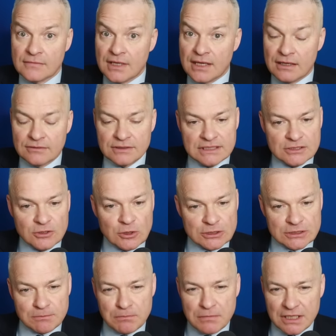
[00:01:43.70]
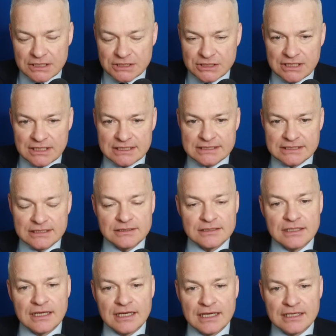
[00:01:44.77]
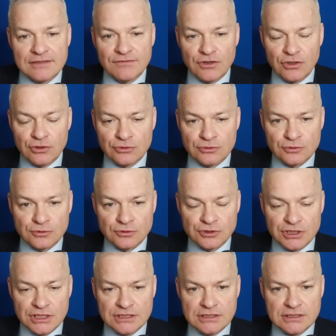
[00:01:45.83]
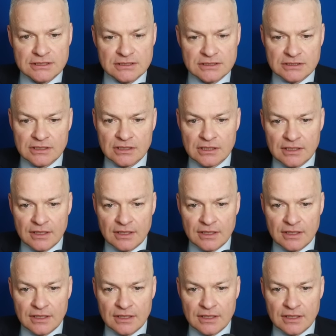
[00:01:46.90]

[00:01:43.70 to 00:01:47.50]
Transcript: Now, this looks much nicer. I have Aldrin's.